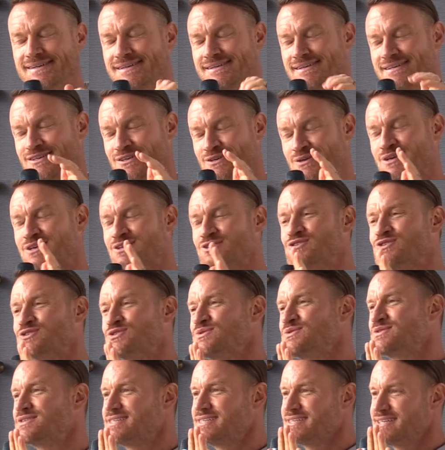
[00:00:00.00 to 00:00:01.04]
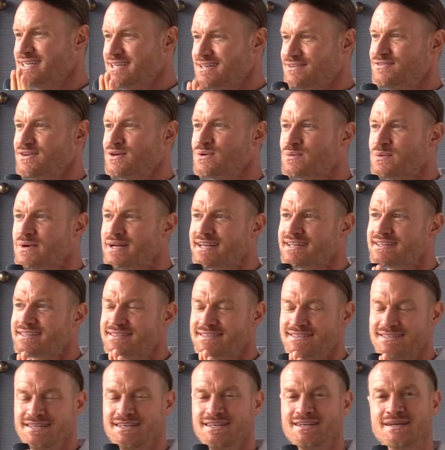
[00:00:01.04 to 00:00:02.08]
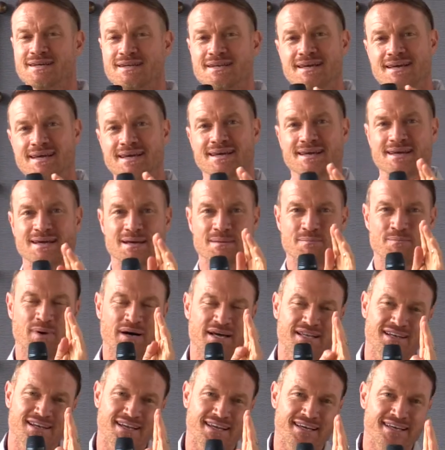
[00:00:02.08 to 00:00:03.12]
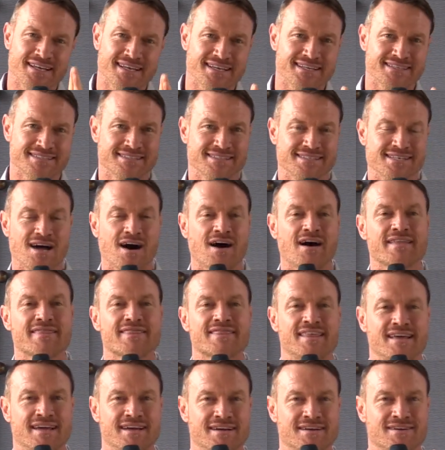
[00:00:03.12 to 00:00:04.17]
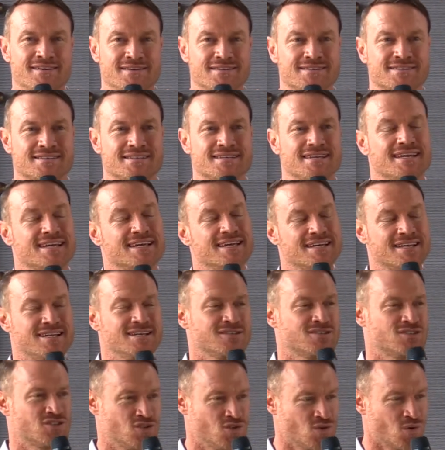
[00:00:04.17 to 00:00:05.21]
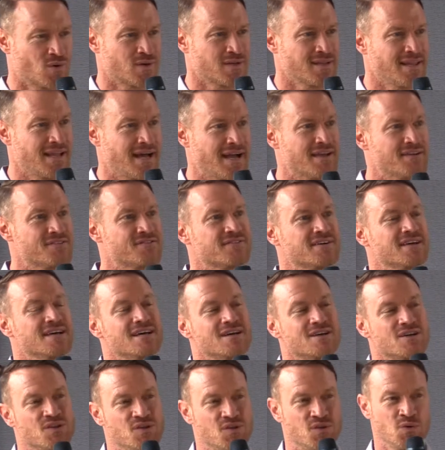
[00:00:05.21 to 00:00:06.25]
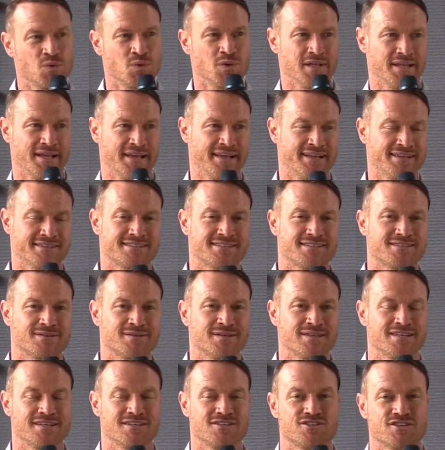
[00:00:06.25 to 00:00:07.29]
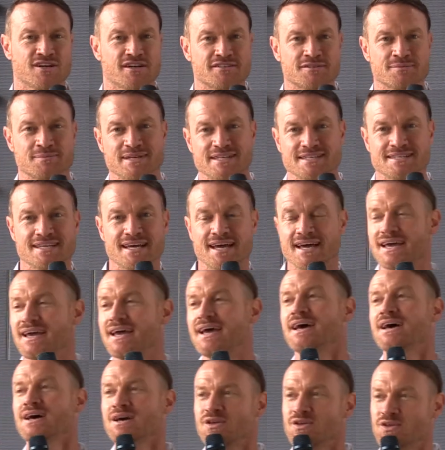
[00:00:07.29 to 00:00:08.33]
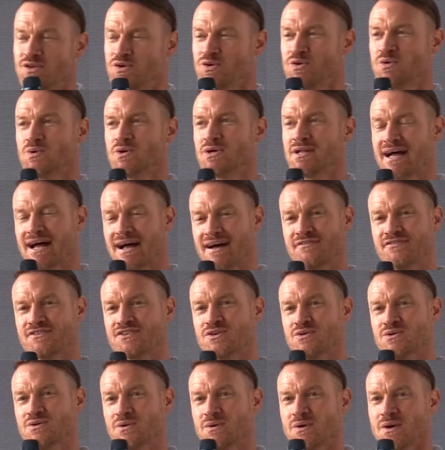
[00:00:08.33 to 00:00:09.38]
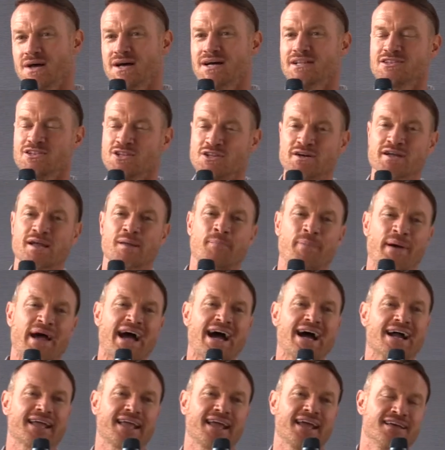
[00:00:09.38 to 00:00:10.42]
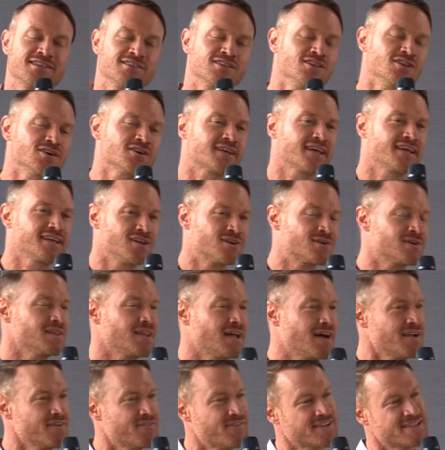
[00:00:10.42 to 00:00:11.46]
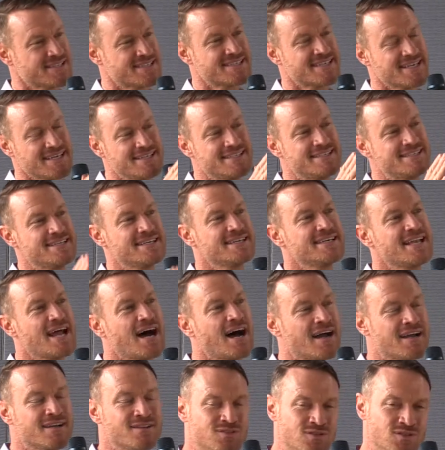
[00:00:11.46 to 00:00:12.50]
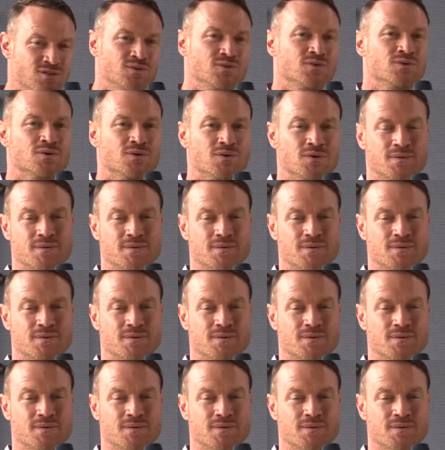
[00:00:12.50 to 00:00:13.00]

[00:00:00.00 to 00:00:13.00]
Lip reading: You can choose to give it when it's needed. But it is not theirs. It is your life. You will answer in the judgment day. You will have to look back and look at your life and say, did I do?